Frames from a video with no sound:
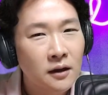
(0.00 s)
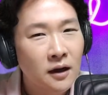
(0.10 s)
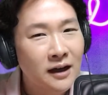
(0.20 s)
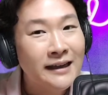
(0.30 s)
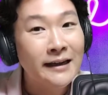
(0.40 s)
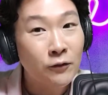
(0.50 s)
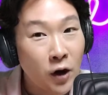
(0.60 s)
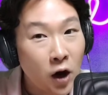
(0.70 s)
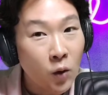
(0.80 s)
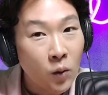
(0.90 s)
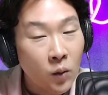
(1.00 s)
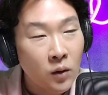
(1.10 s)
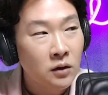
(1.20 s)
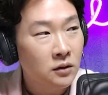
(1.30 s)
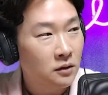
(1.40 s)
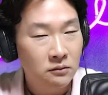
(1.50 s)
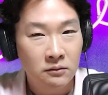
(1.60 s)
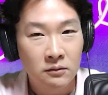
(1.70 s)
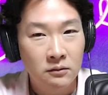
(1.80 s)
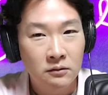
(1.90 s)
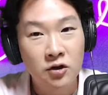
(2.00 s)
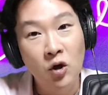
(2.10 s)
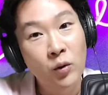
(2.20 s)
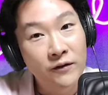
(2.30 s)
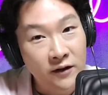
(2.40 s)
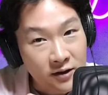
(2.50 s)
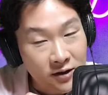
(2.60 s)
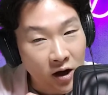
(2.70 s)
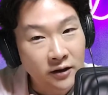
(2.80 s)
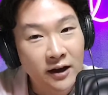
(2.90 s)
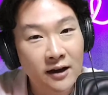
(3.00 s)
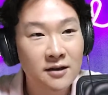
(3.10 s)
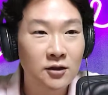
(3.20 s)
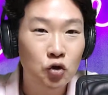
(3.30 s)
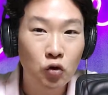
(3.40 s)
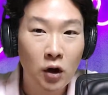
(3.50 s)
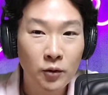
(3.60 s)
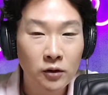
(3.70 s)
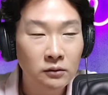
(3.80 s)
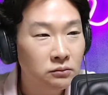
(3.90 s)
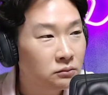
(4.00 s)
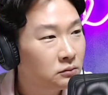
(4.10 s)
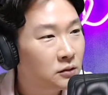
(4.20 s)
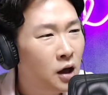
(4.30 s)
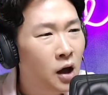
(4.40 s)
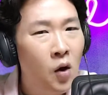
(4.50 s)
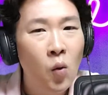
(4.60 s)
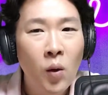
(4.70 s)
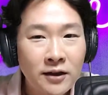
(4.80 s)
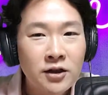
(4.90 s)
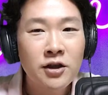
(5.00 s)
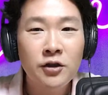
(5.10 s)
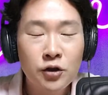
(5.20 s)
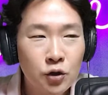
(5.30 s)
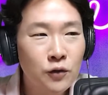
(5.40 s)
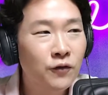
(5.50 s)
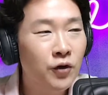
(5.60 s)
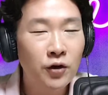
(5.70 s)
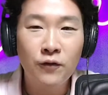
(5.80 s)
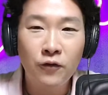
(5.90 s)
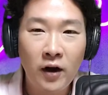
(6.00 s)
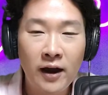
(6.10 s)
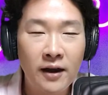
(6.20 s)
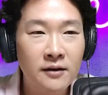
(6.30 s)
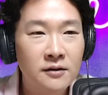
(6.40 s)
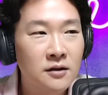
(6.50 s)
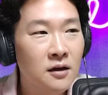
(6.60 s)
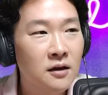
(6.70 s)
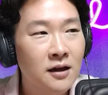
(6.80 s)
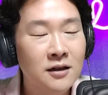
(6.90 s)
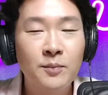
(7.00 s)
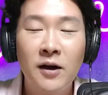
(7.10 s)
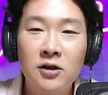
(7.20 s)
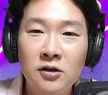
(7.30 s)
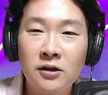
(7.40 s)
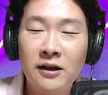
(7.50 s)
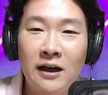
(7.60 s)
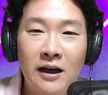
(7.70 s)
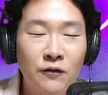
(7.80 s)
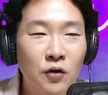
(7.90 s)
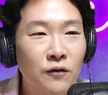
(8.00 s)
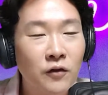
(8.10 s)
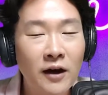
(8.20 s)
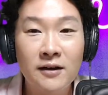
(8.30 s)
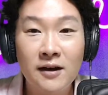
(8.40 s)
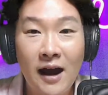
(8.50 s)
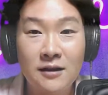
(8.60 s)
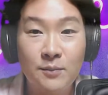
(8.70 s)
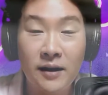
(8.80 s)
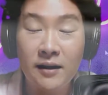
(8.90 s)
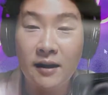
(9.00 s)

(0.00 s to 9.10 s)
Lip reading: A hero. So if his son gets in trouble, what do you do for your friend, especially if your friend has been a